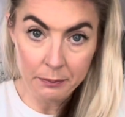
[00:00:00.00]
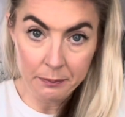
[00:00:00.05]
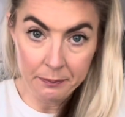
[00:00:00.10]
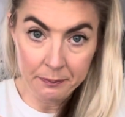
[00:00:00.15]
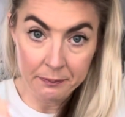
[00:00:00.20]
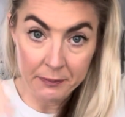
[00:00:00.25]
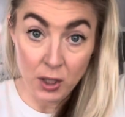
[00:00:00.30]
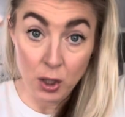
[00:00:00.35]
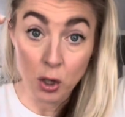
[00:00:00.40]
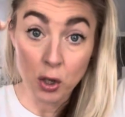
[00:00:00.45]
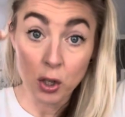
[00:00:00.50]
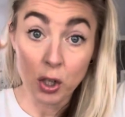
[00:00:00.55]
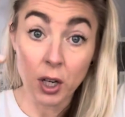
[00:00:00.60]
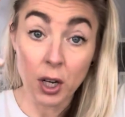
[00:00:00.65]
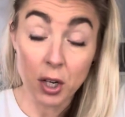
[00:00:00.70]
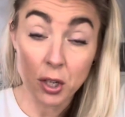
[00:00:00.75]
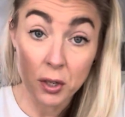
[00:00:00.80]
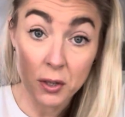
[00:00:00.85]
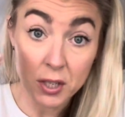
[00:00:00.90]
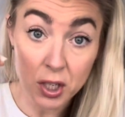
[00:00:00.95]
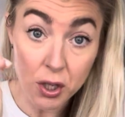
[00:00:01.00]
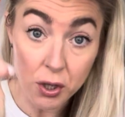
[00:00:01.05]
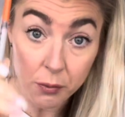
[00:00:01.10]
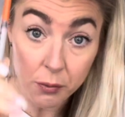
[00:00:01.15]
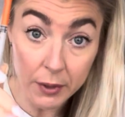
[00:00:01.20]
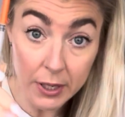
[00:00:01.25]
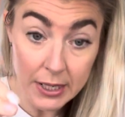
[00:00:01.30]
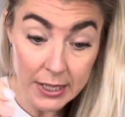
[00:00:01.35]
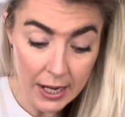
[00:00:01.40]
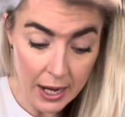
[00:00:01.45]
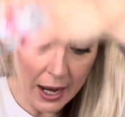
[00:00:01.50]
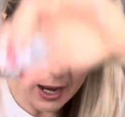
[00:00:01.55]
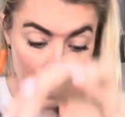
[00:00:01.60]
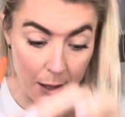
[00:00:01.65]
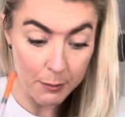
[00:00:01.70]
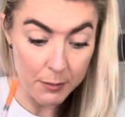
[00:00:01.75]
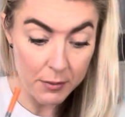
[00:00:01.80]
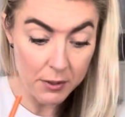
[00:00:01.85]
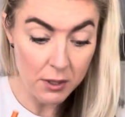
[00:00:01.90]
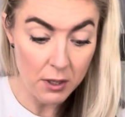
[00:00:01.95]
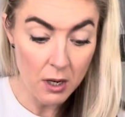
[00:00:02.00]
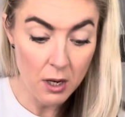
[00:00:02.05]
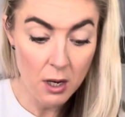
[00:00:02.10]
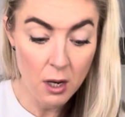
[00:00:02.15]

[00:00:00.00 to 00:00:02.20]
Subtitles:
You're gonna do this 3 times